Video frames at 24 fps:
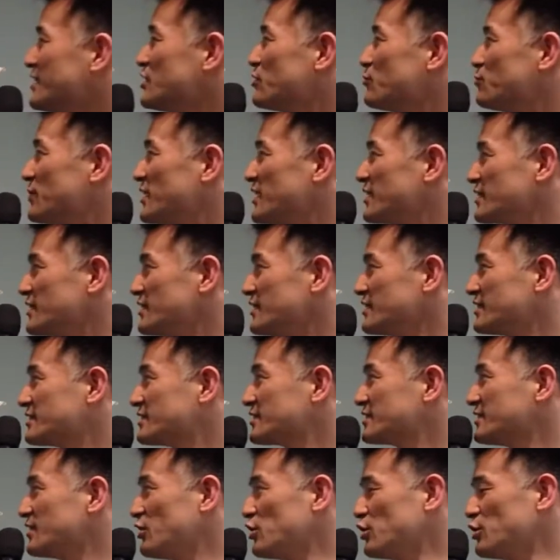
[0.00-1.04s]
But
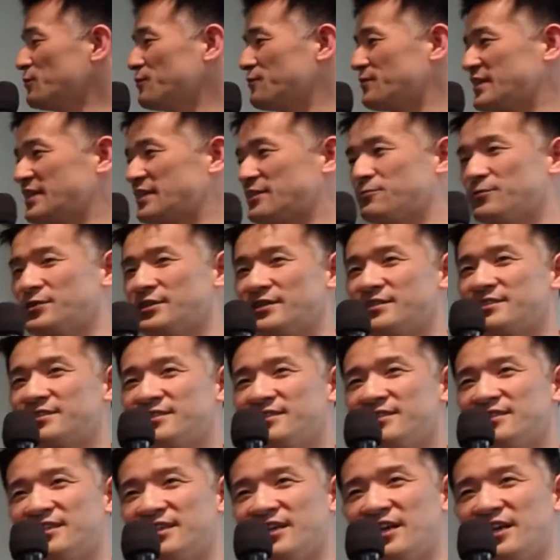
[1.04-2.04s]
hopefully it works.